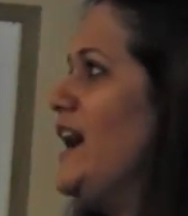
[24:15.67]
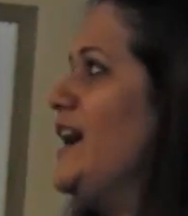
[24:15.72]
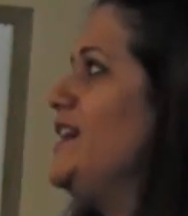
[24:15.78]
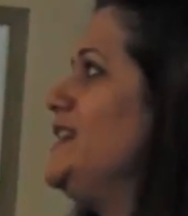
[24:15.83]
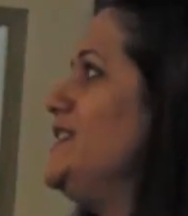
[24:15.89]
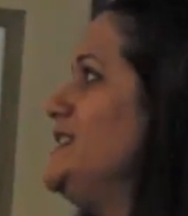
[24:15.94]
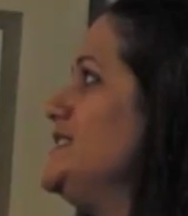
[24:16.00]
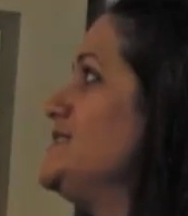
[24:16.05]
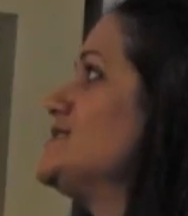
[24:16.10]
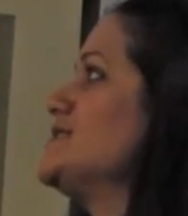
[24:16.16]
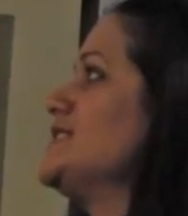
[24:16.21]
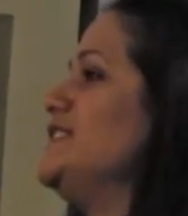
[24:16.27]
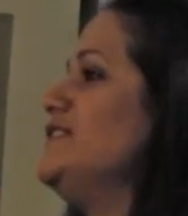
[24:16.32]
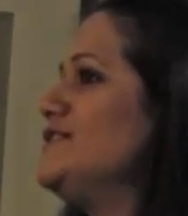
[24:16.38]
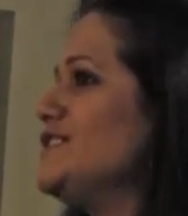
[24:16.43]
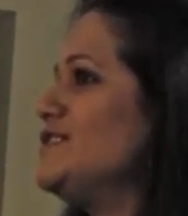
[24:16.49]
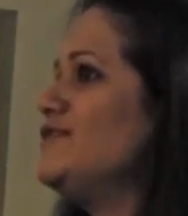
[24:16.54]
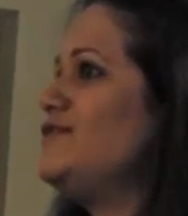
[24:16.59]
He is
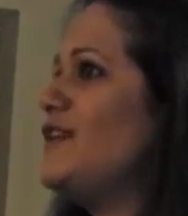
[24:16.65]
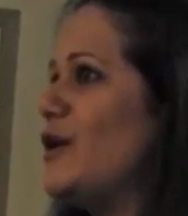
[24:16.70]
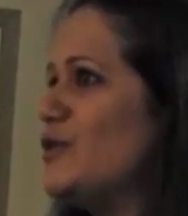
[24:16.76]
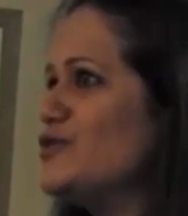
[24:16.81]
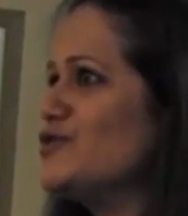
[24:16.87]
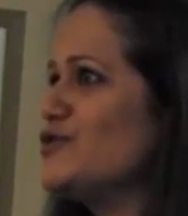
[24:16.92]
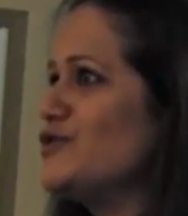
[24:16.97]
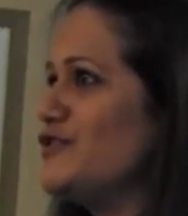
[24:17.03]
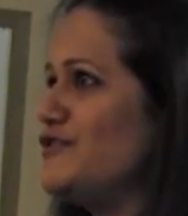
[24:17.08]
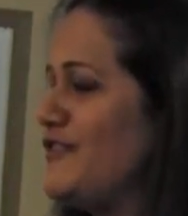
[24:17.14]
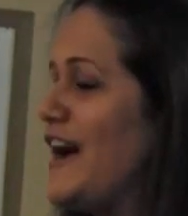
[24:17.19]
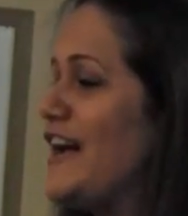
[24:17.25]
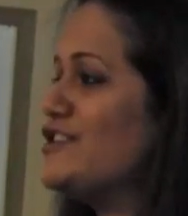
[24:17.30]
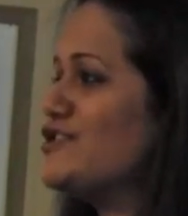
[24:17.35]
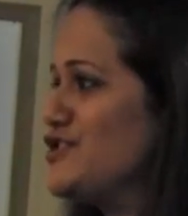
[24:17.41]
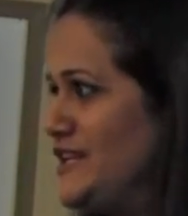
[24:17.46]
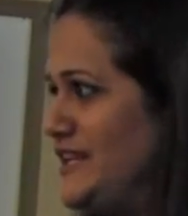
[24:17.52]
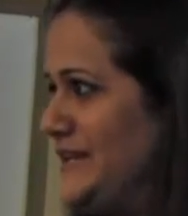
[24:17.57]
even a founder of
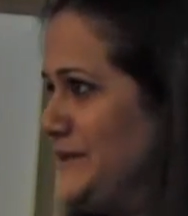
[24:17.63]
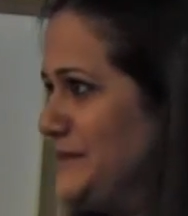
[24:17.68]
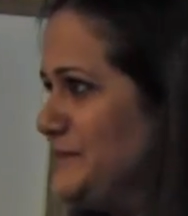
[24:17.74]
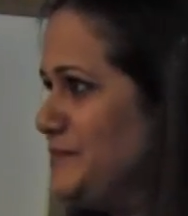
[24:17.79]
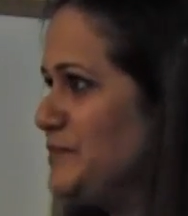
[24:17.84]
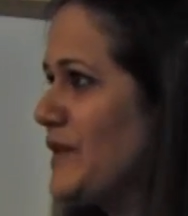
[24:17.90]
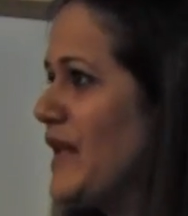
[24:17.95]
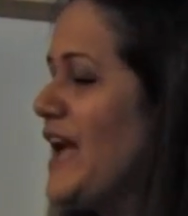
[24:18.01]
AdGene.